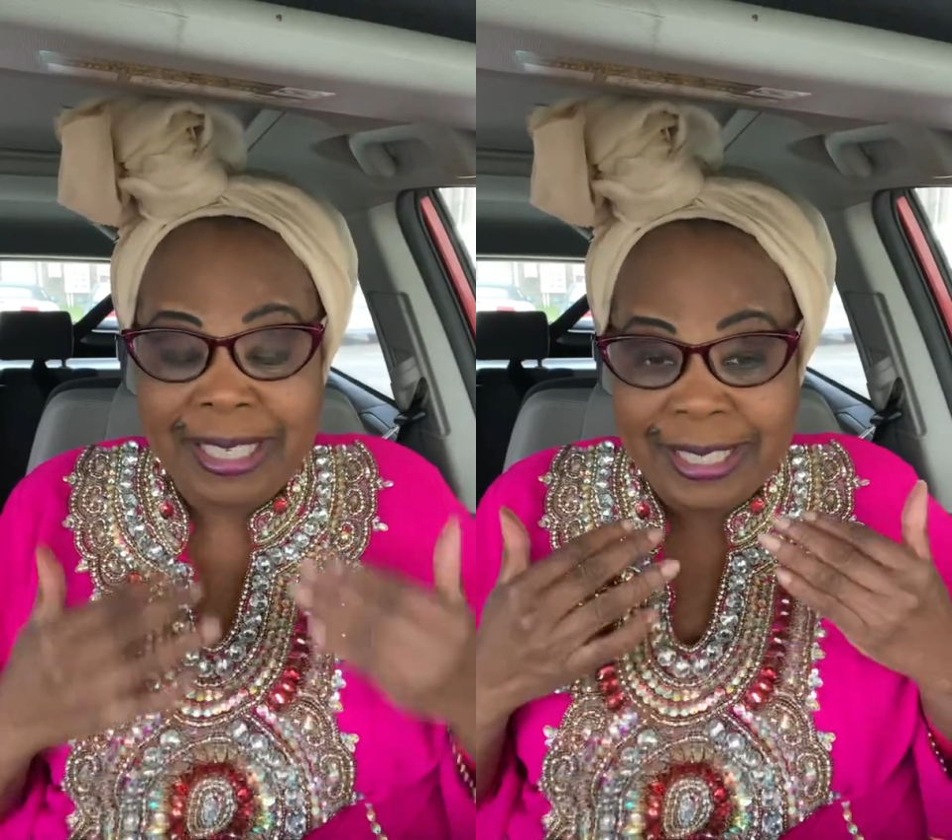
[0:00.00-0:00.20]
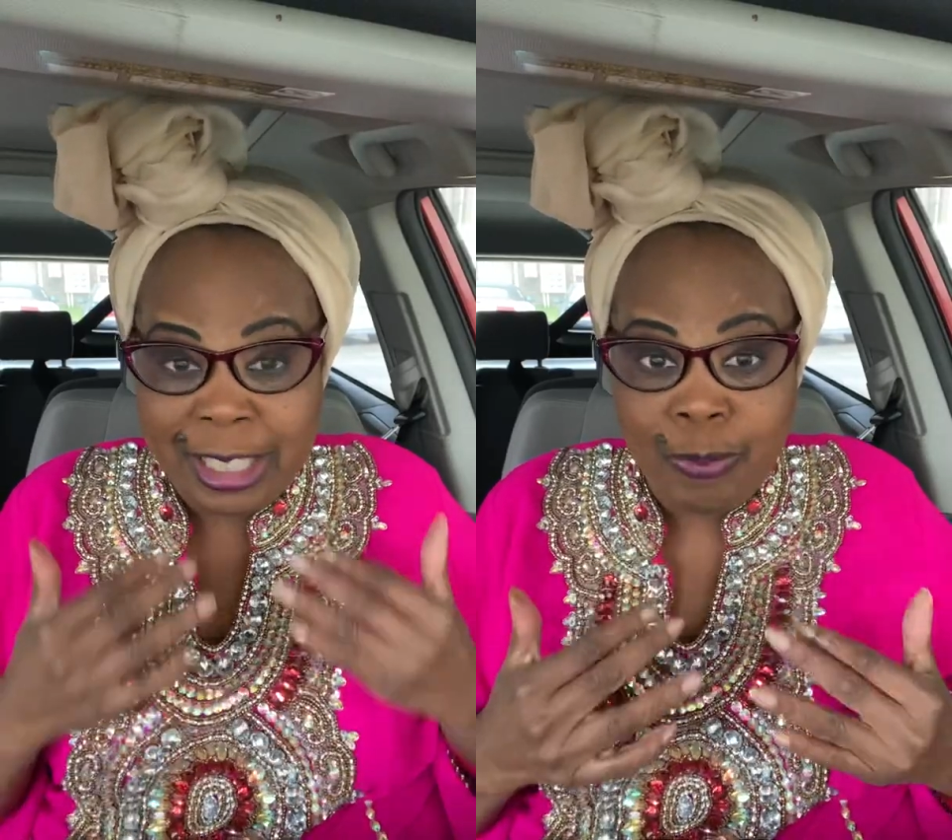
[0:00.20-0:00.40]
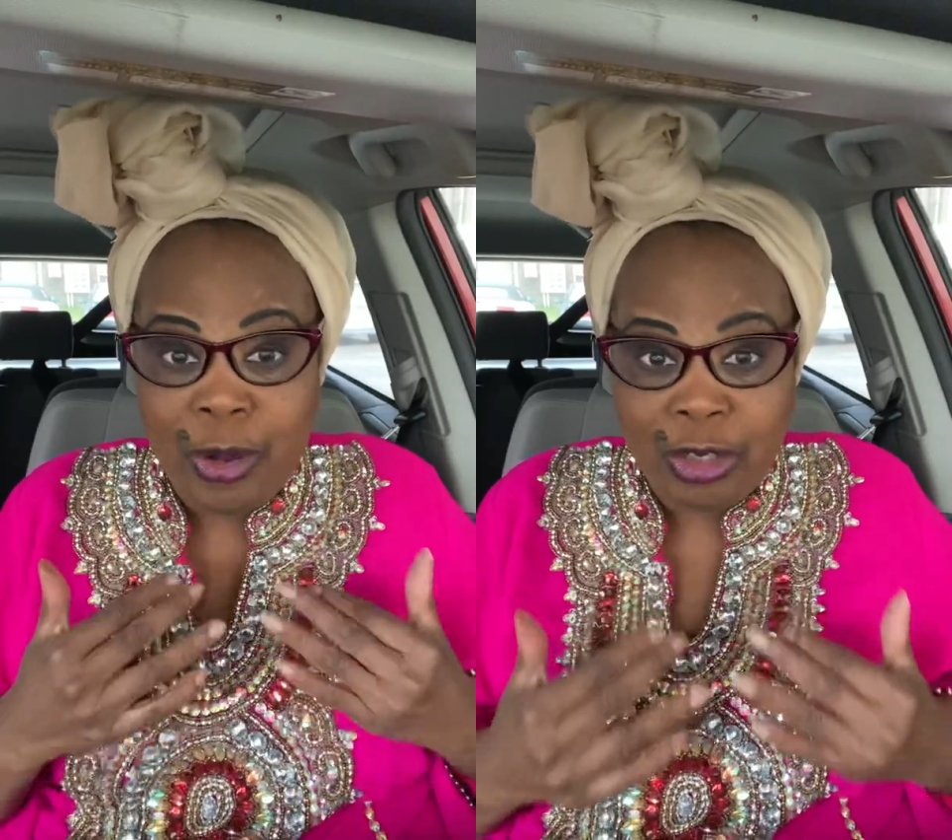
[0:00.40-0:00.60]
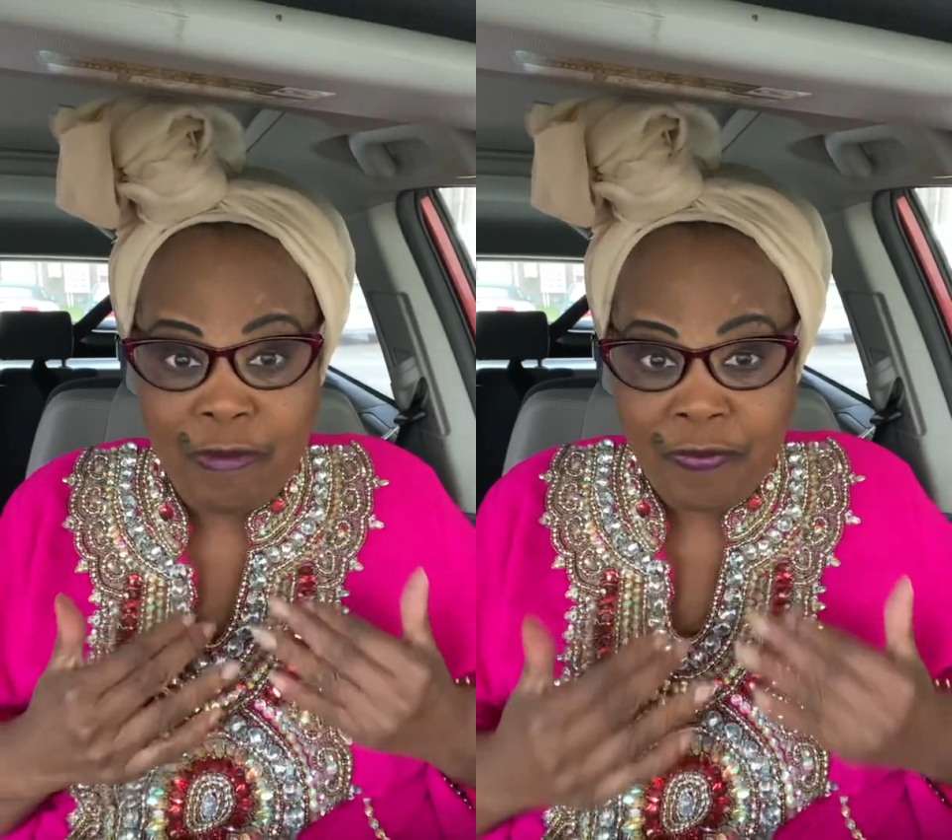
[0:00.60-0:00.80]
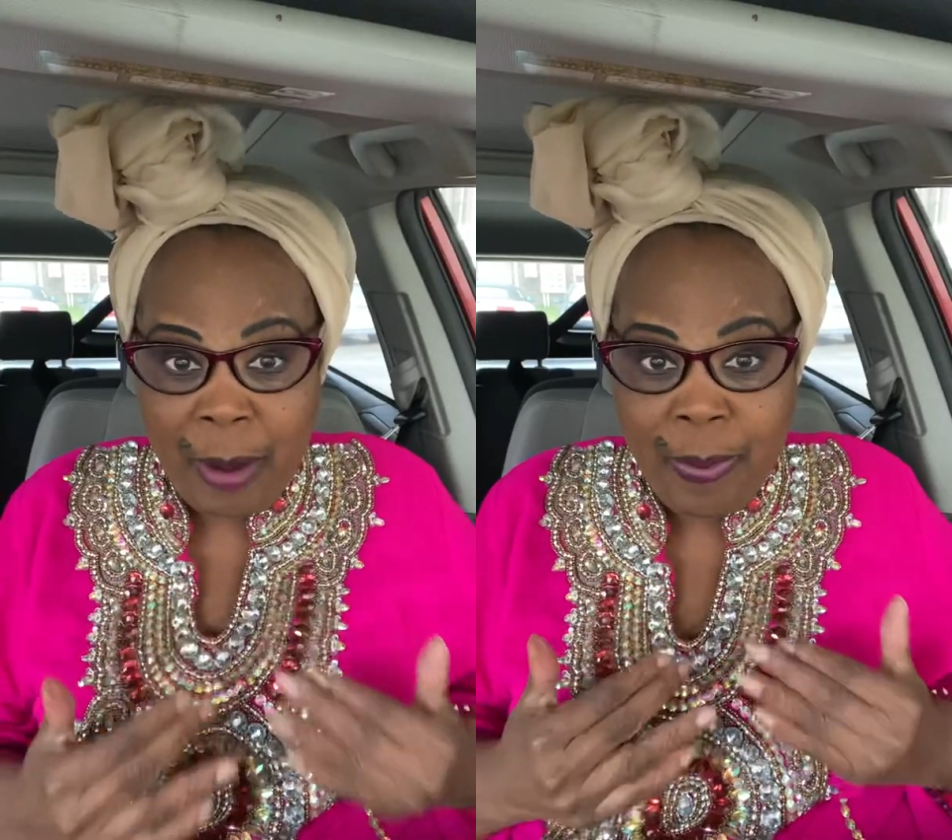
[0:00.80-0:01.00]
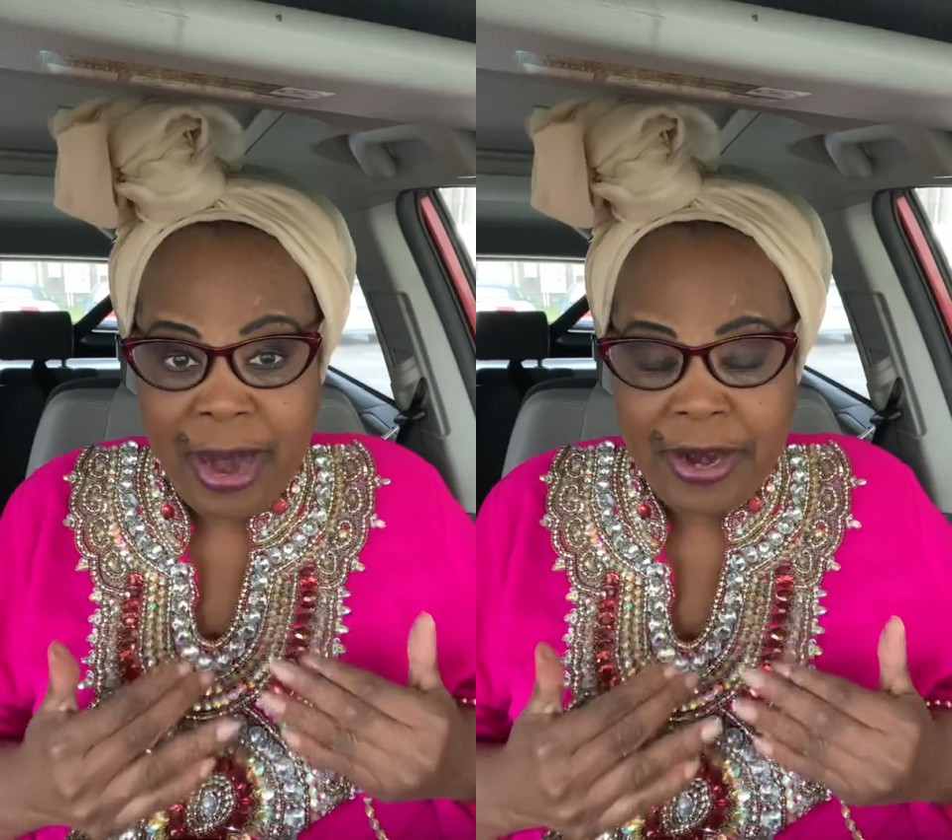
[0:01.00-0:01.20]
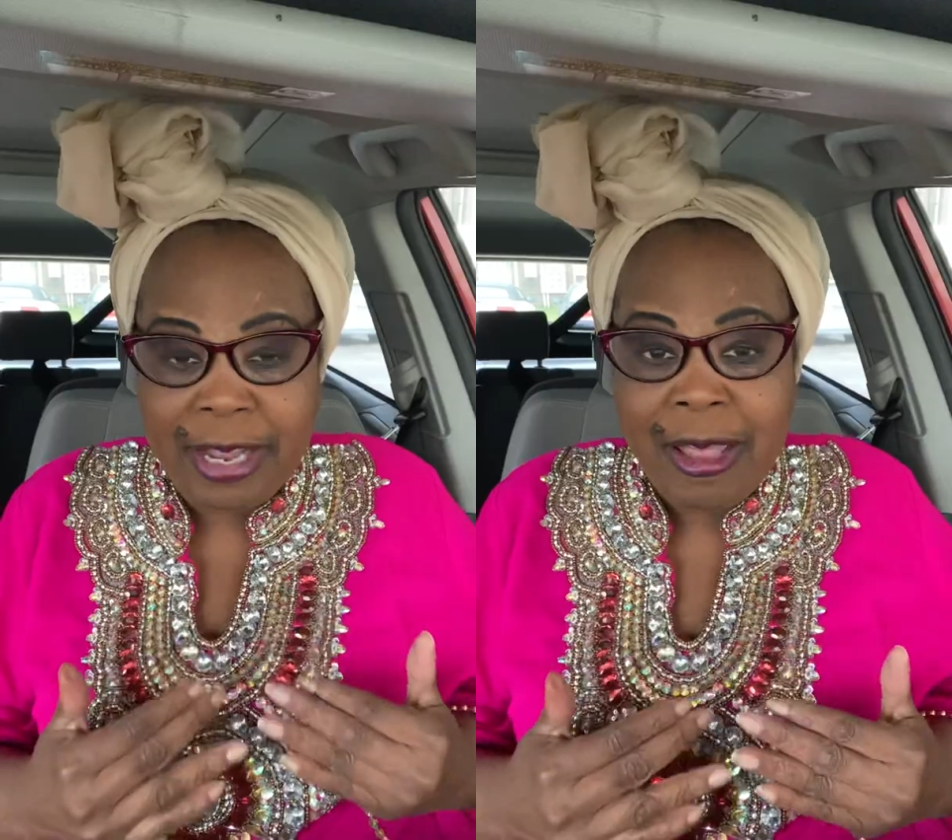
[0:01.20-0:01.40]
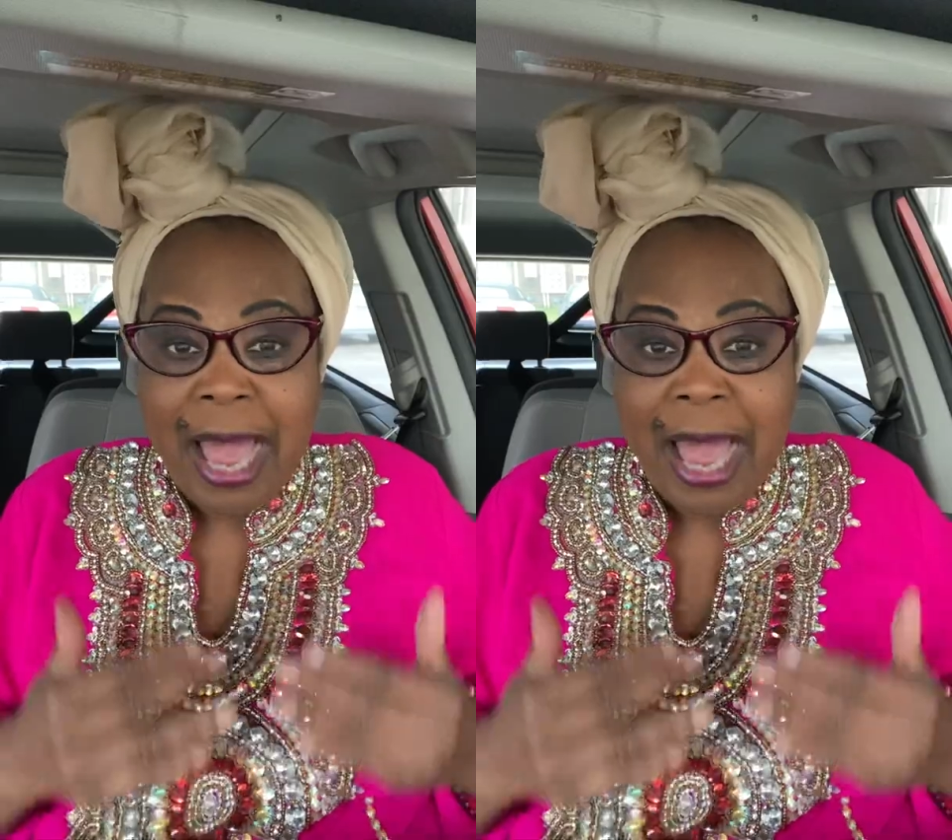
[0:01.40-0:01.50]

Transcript: in this month of February,